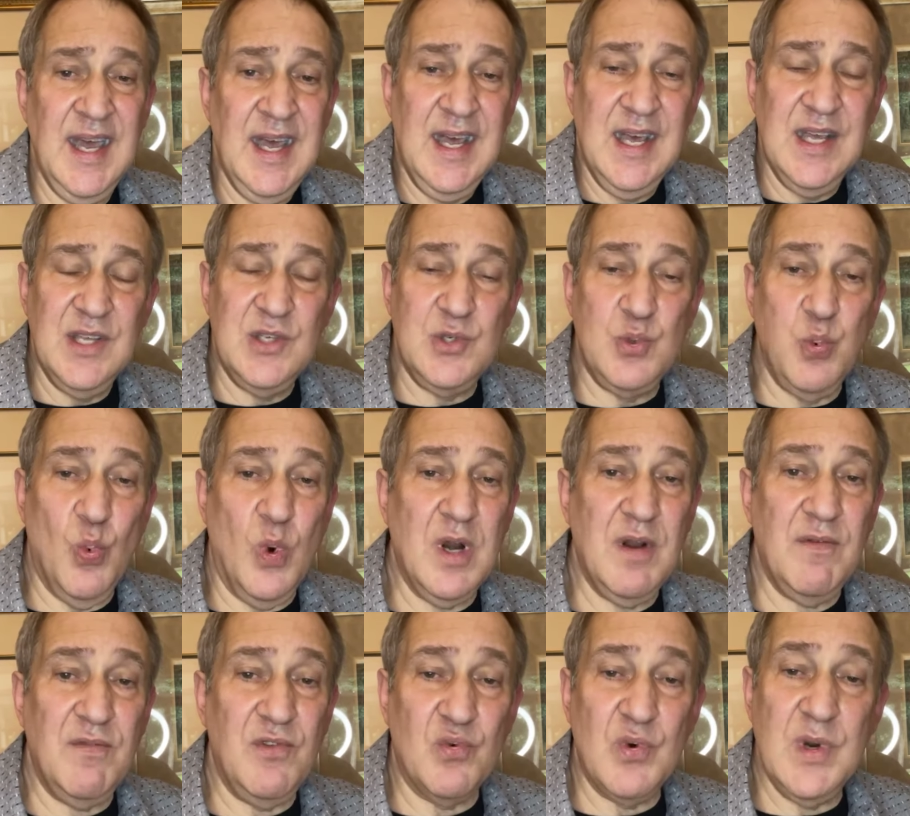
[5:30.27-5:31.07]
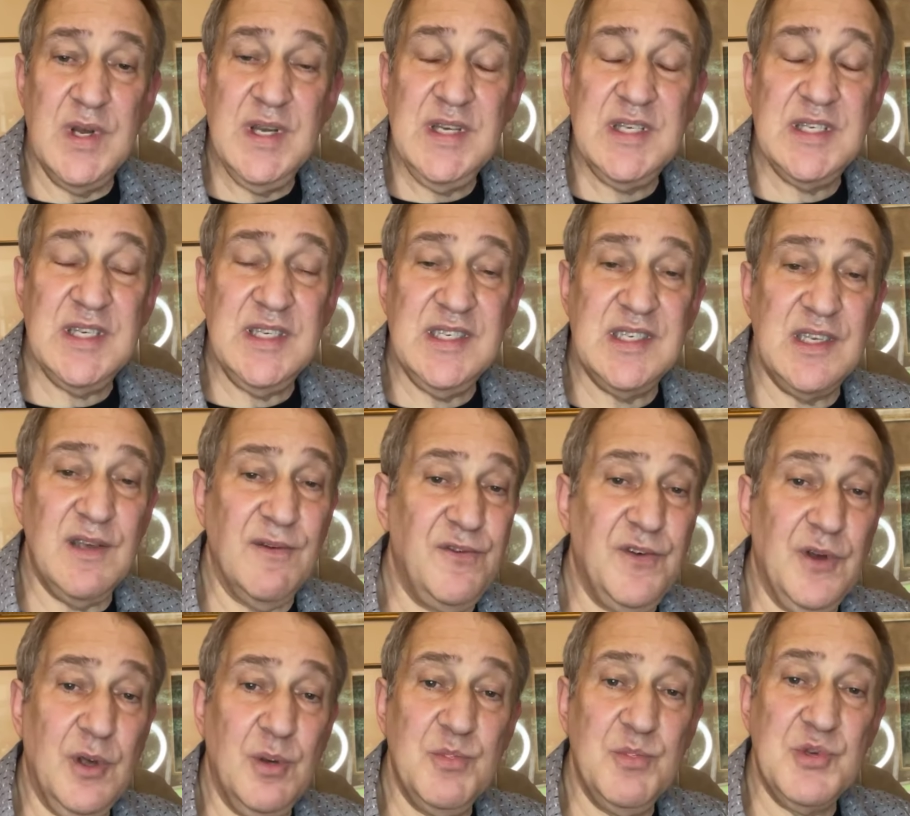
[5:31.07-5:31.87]
It's one of the reasons the
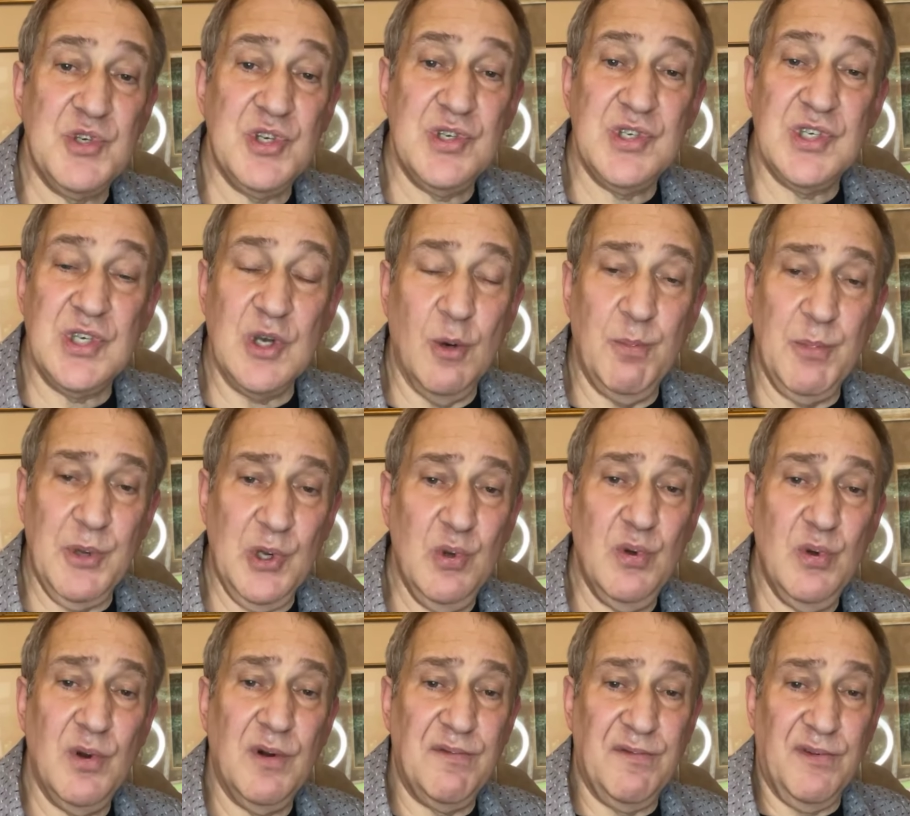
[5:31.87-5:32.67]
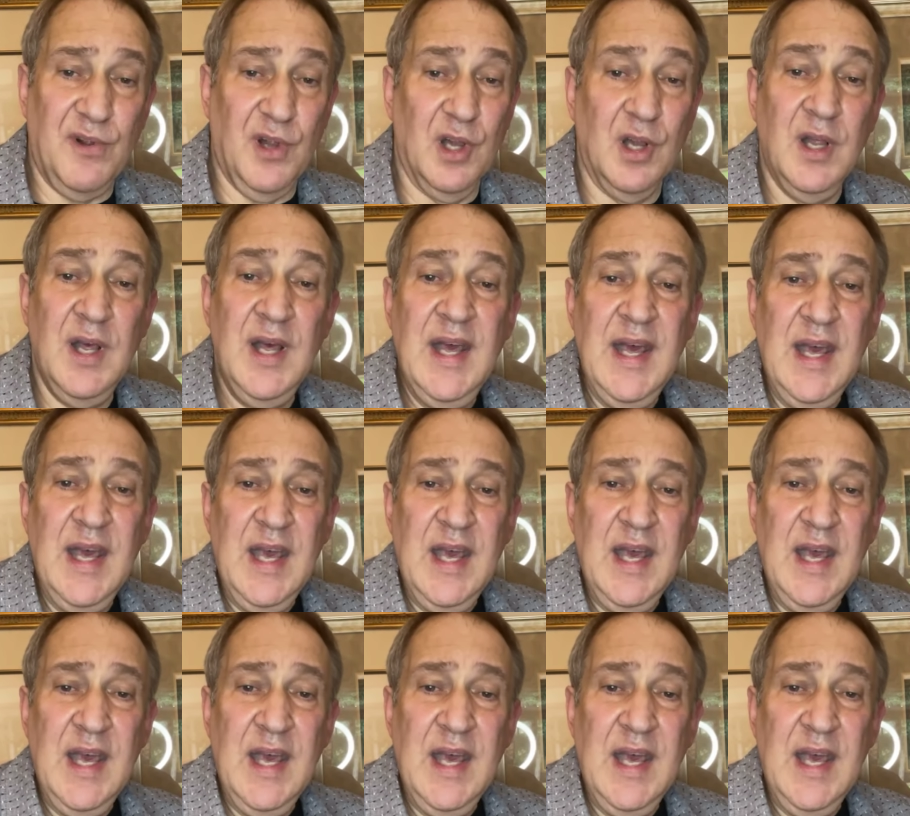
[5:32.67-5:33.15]
films are so beautiful.